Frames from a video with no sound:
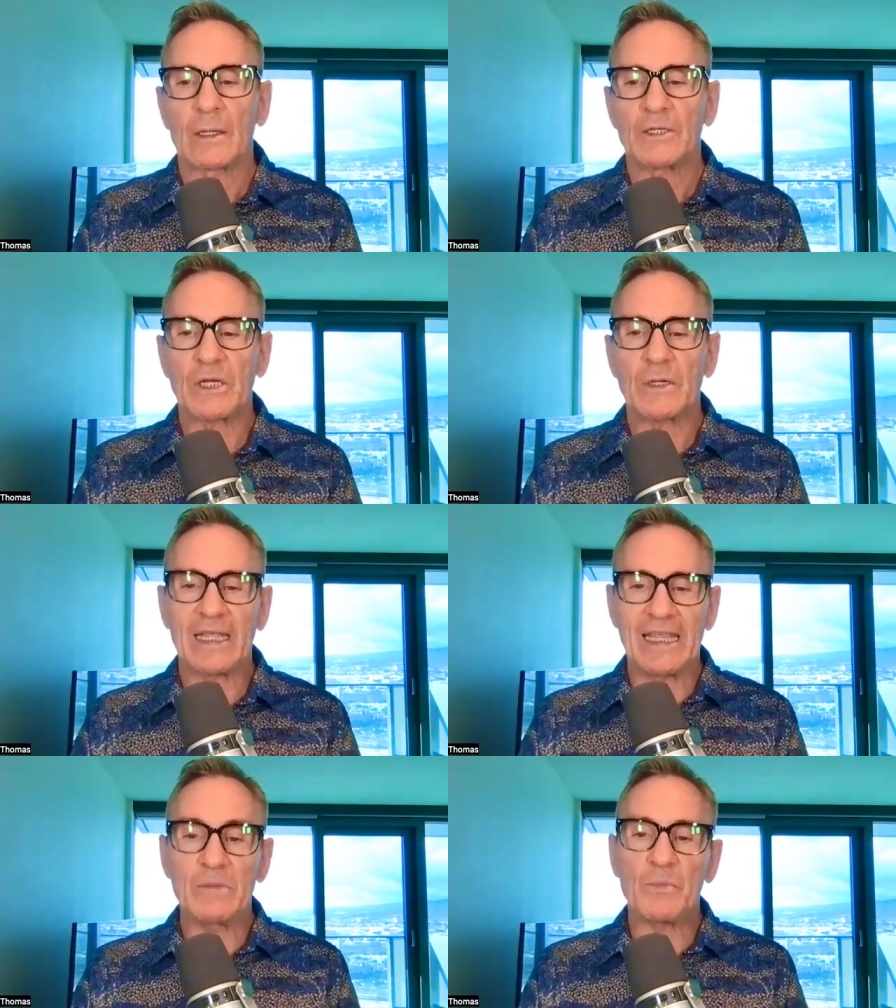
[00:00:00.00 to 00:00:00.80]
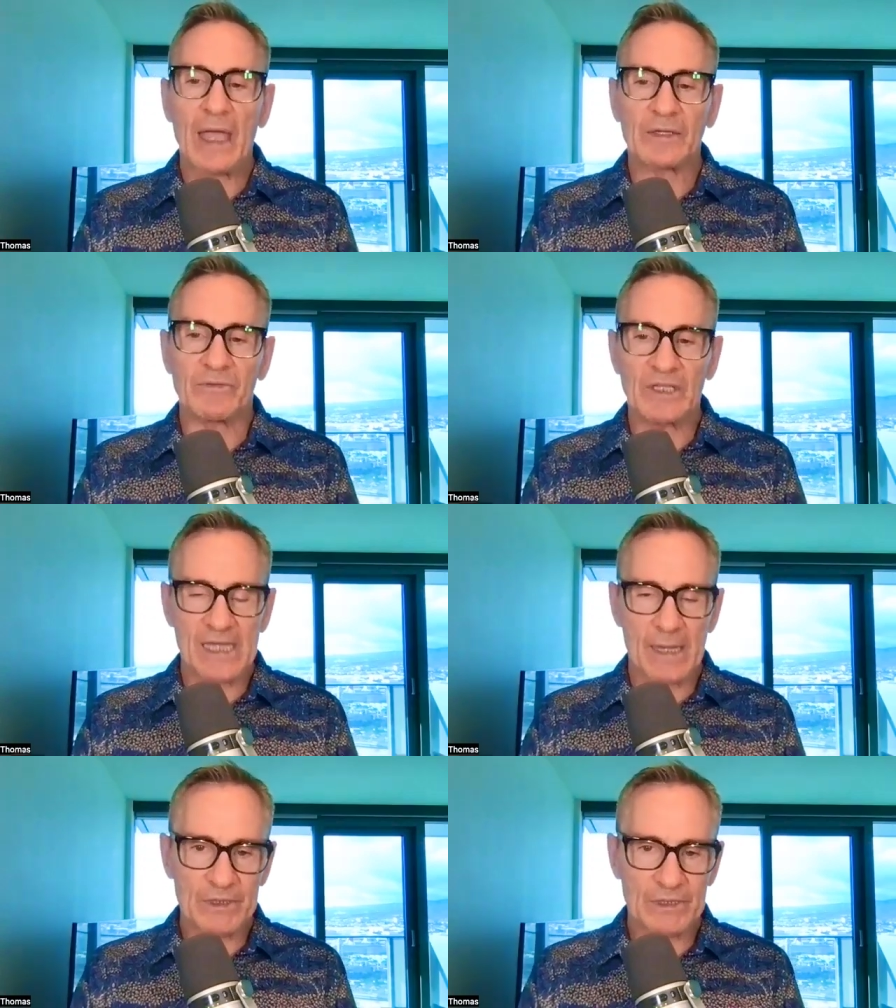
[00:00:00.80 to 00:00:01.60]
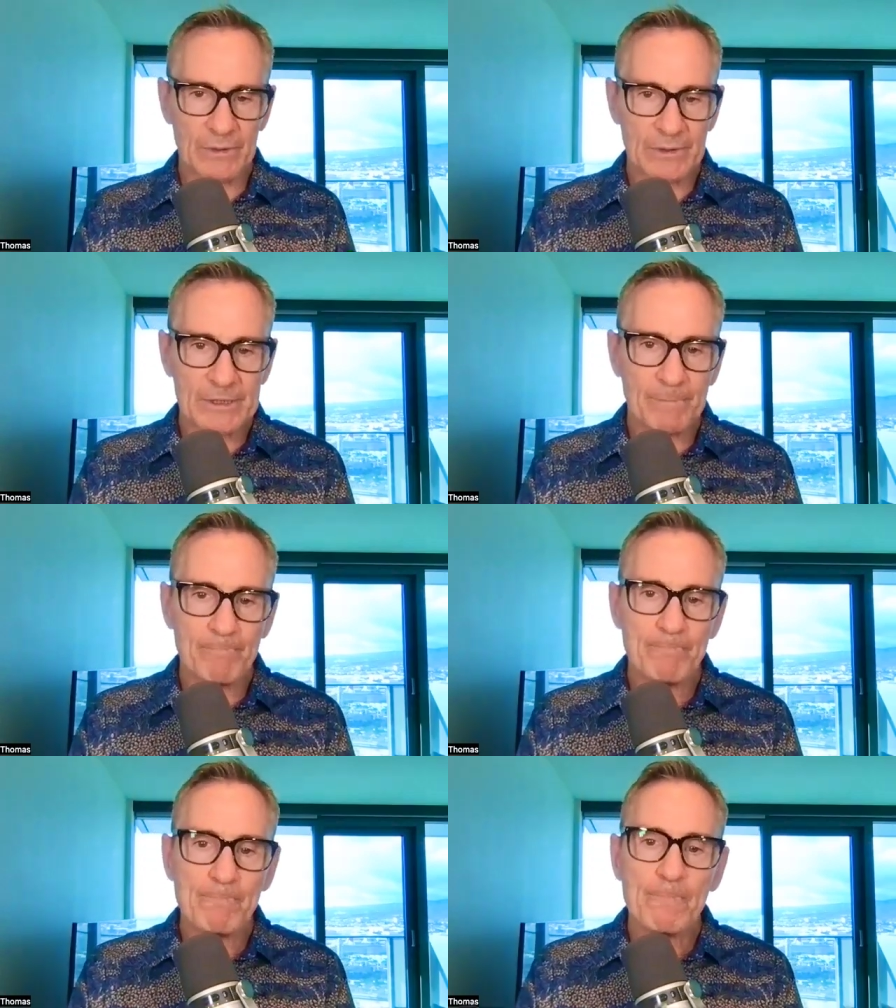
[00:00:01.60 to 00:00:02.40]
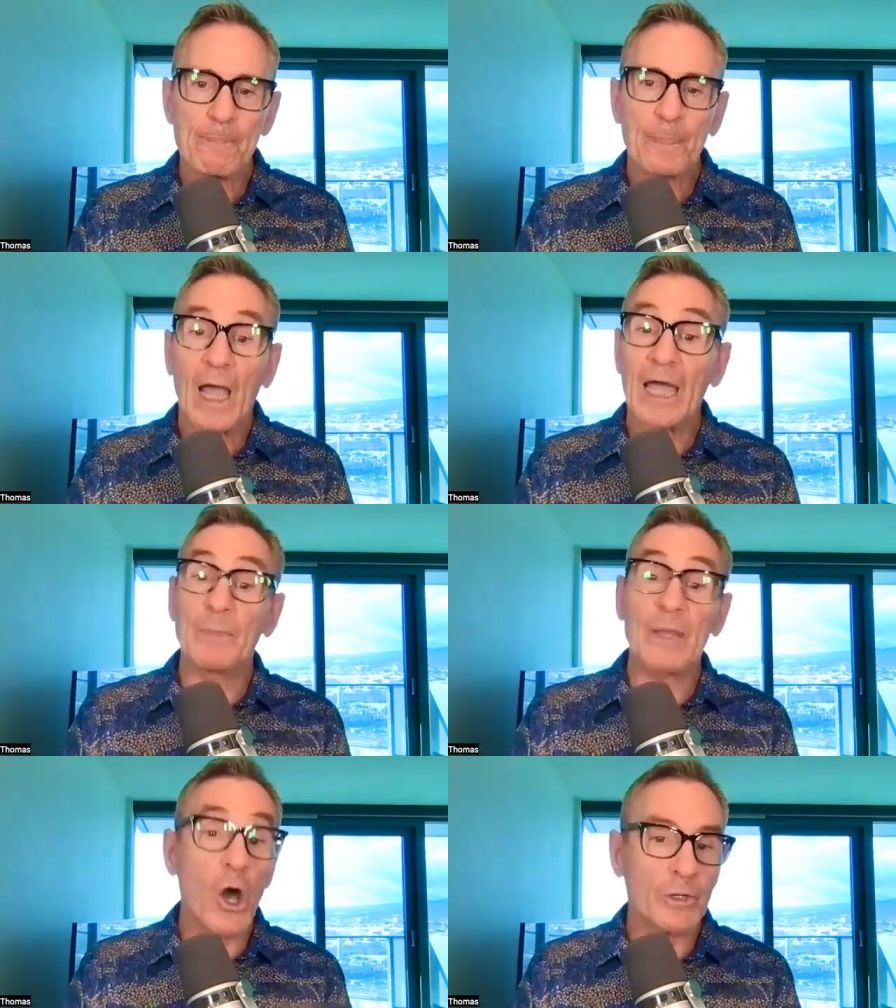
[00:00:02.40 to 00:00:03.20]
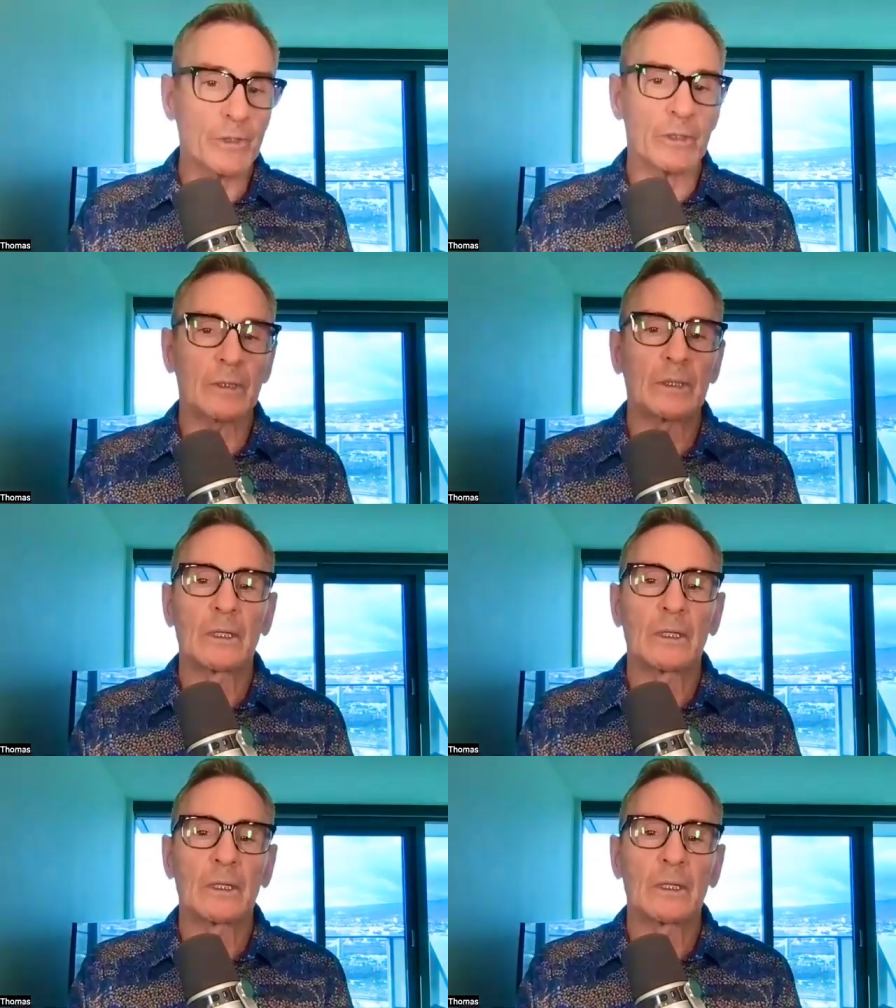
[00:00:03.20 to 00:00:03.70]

sharing the impact of these episodes, I'd be honored.